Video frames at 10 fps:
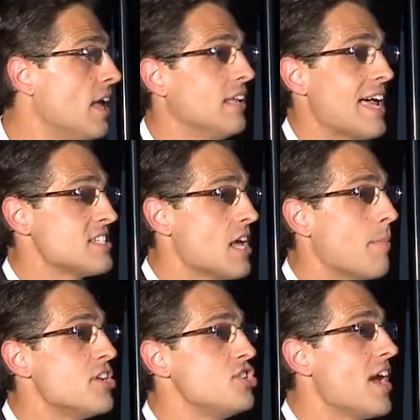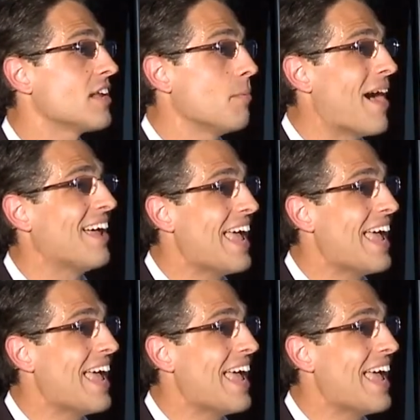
last time I checked, about